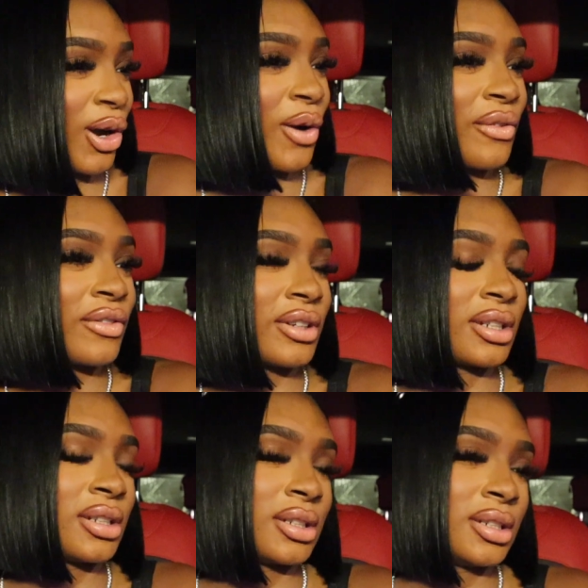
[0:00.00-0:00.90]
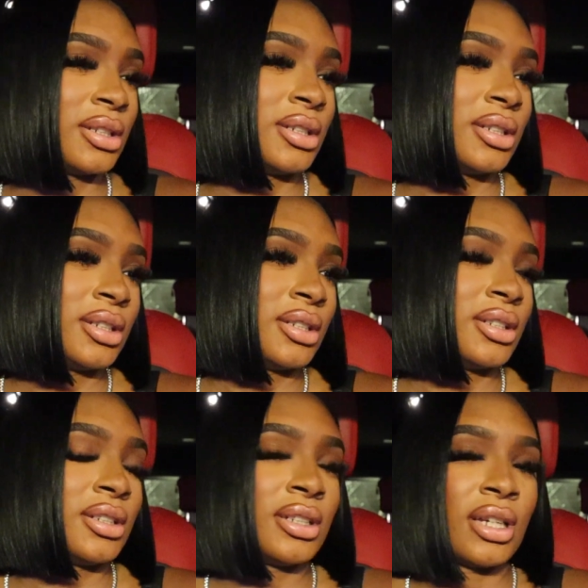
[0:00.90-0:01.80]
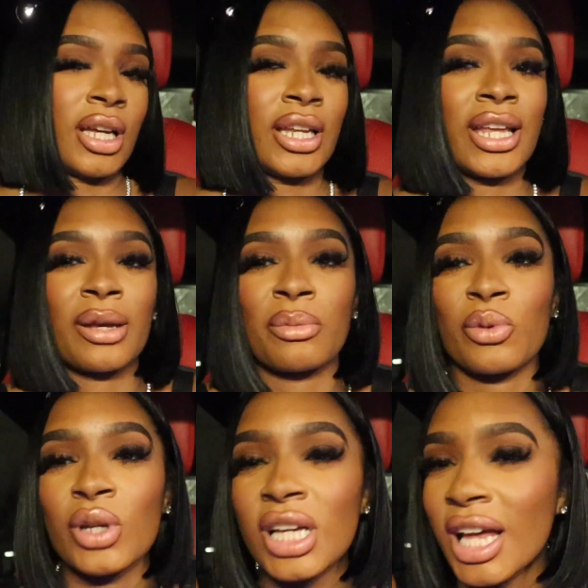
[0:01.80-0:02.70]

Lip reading: over. And then Bree